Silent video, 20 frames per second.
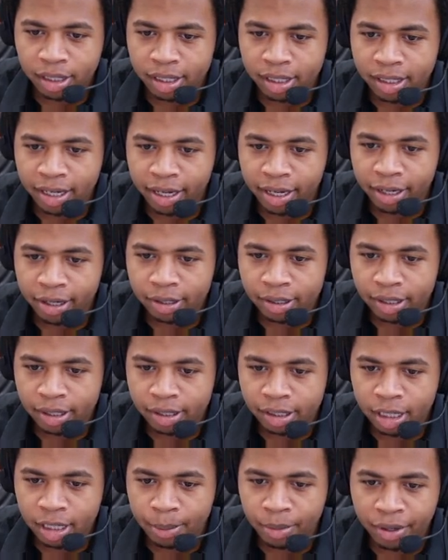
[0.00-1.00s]
details
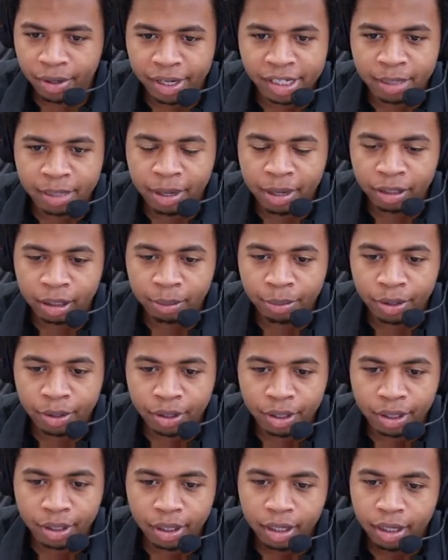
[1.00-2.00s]
and summaries about the
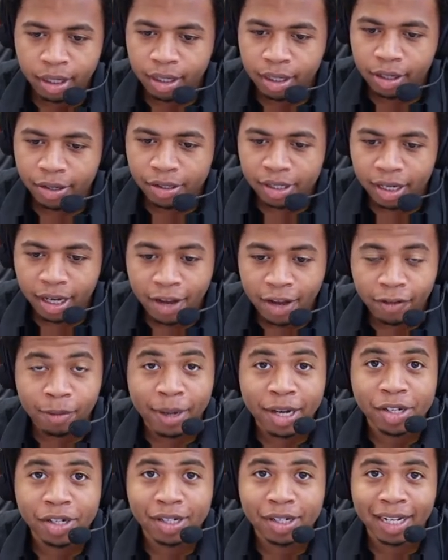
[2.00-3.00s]
book. There's
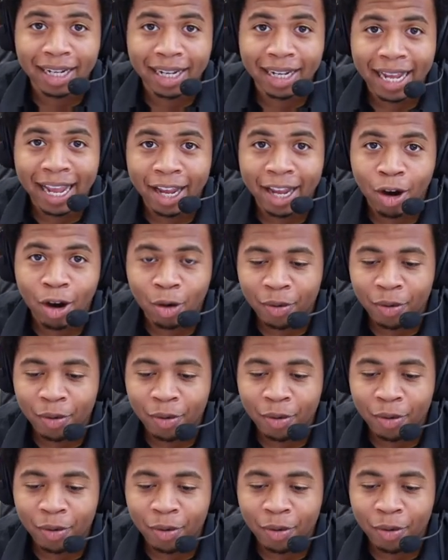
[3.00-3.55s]
information like AR